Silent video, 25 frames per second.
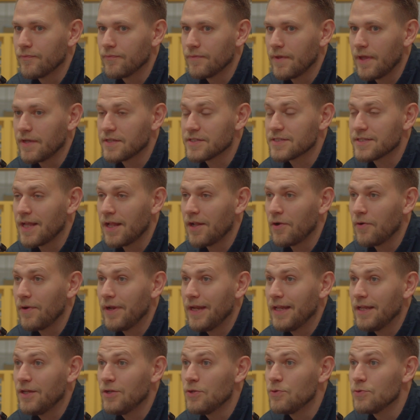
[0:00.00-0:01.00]

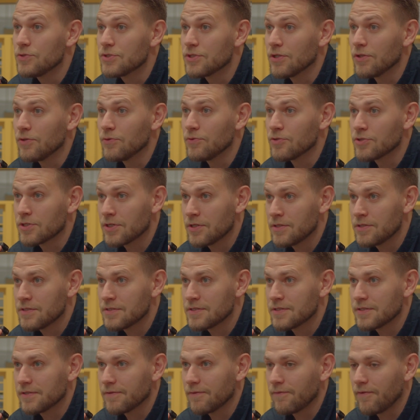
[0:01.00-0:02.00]
accelerating new
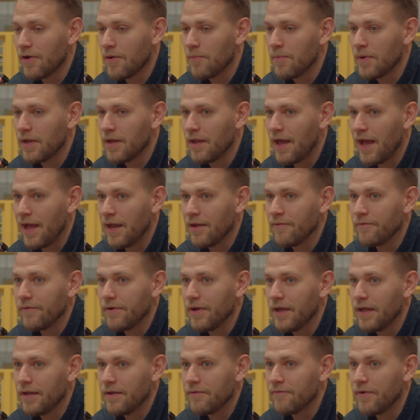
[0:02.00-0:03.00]
solutions from an
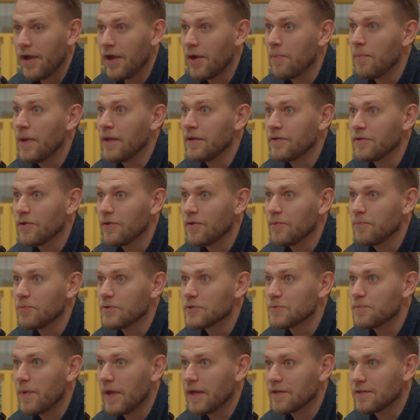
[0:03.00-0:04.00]
environmental
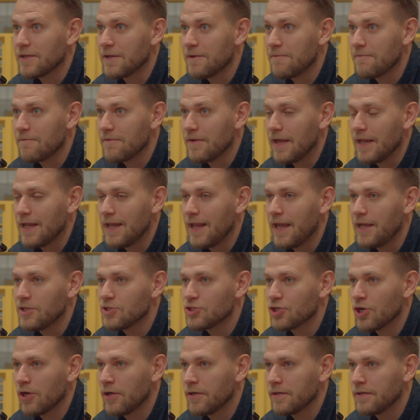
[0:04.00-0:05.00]
perspective and
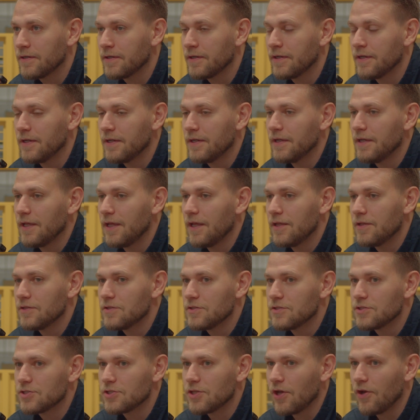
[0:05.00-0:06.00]
nature.
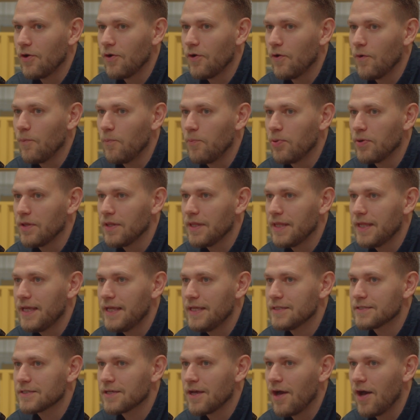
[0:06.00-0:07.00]
So
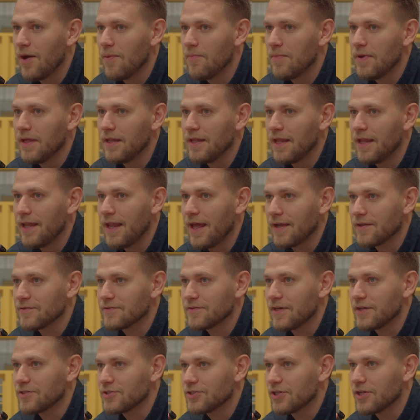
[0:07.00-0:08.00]
please come in the next
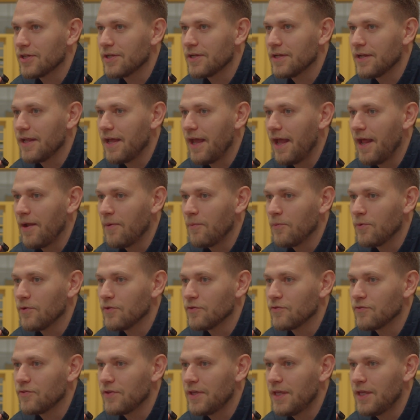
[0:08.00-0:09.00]
session, and we'll
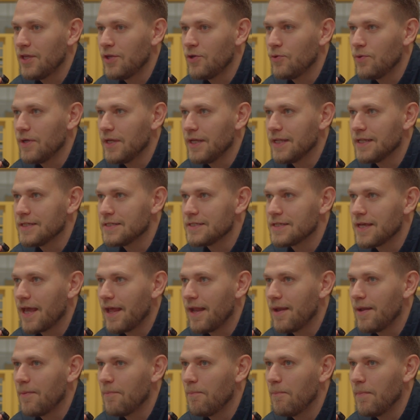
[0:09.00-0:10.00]
see you in
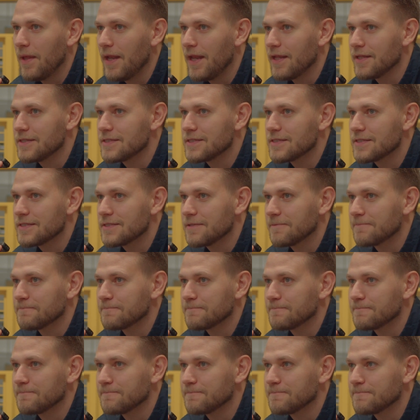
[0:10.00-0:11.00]
10 minutes.
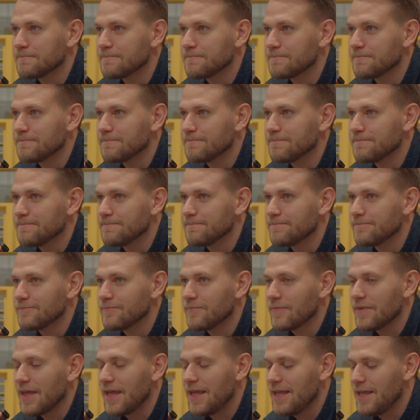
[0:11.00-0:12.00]

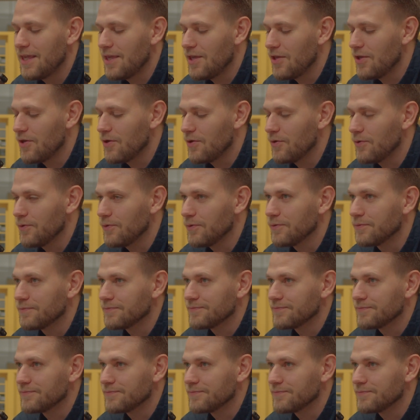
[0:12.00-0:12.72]
Thank you.